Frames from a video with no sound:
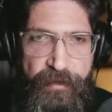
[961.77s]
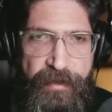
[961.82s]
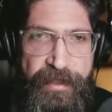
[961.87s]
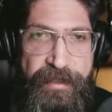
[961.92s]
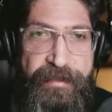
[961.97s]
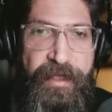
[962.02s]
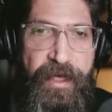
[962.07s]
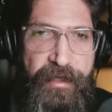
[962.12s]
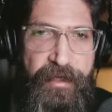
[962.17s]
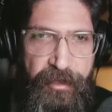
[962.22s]

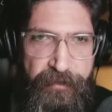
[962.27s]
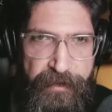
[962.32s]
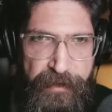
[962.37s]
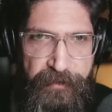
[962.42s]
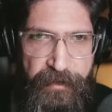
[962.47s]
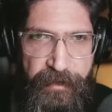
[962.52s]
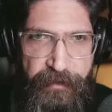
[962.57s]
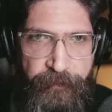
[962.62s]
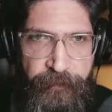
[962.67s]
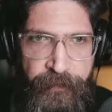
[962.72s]
Litani
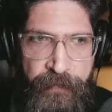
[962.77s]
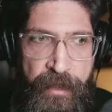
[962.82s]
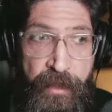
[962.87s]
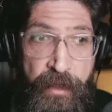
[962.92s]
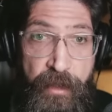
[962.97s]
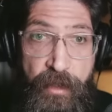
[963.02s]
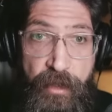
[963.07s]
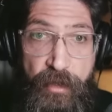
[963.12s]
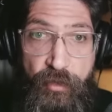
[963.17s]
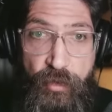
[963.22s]
River.
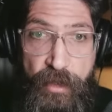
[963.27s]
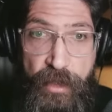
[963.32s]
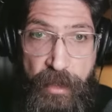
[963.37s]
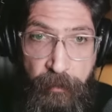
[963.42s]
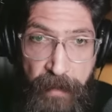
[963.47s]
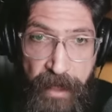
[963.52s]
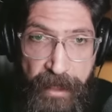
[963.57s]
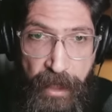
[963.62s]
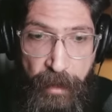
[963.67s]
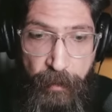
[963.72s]
In
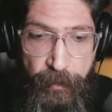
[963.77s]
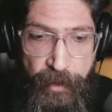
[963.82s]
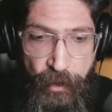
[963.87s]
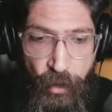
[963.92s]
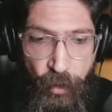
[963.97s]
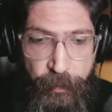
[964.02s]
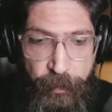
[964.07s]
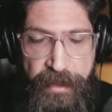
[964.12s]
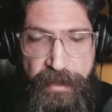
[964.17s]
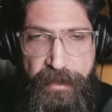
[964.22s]
my humble
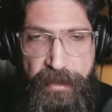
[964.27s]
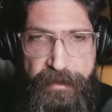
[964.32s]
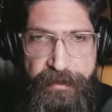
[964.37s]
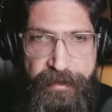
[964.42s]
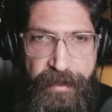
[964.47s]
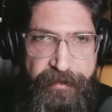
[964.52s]
opinion,